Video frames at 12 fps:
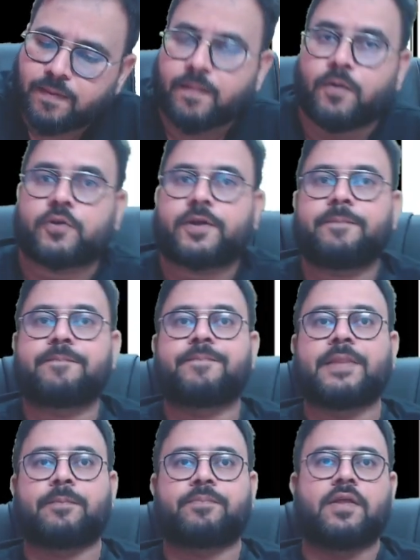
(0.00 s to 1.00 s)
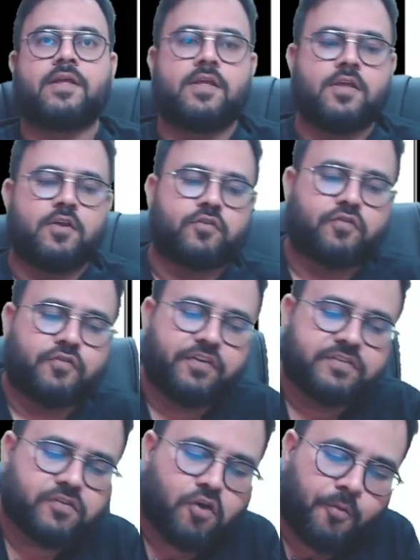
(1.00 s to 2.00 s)
Okay. Now, so
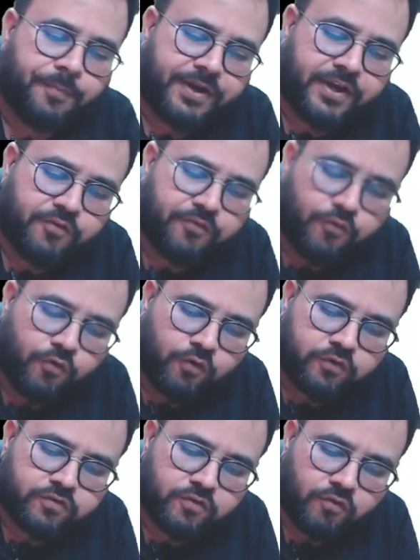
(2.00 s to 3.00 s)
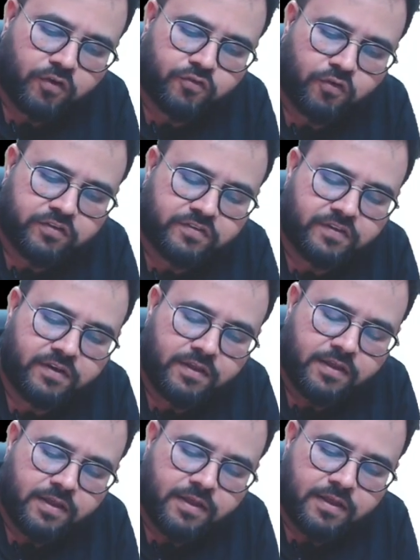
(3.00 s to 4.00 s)
first competitive force was what, sir?
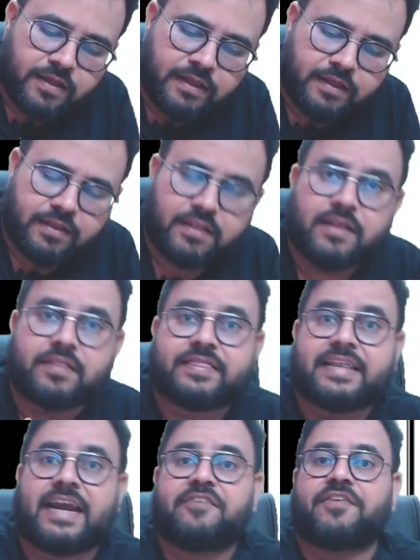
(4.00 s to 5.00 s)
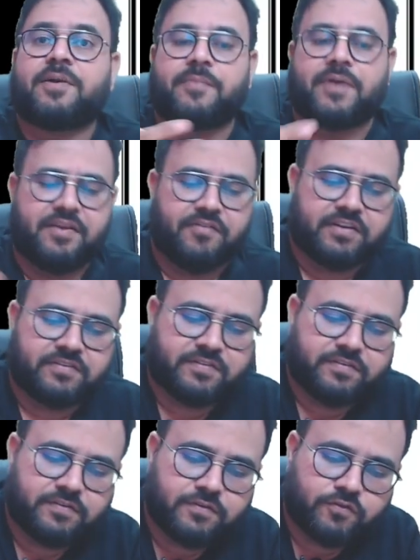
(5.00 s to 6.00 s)
Threat from
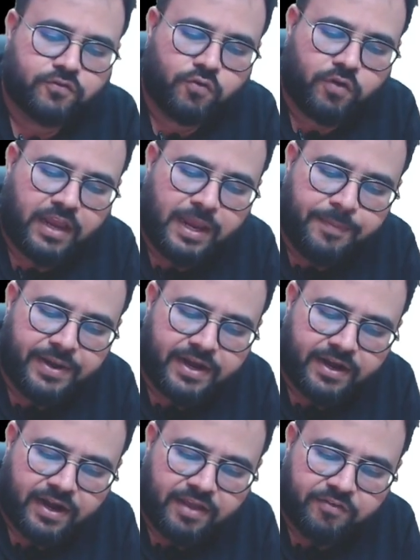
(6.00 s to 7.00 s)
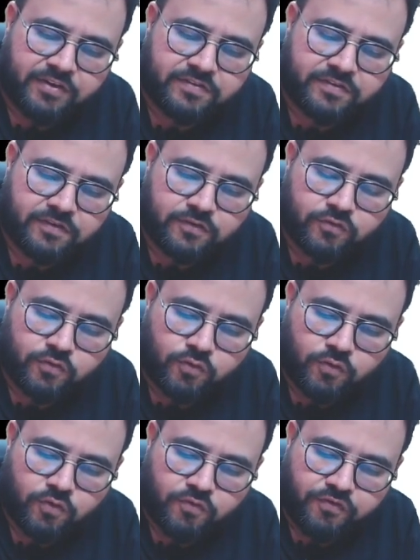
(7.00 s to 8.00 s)
rivals. So immediate rivals.
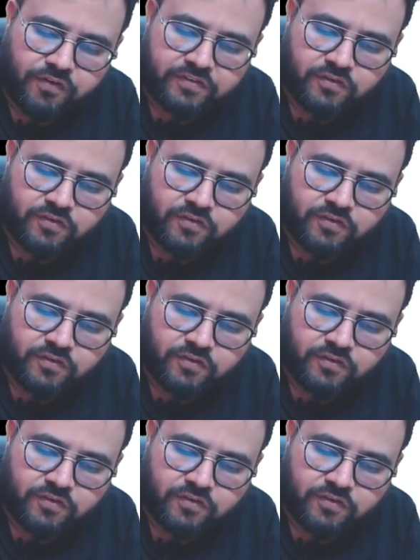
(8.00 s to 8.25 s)
So first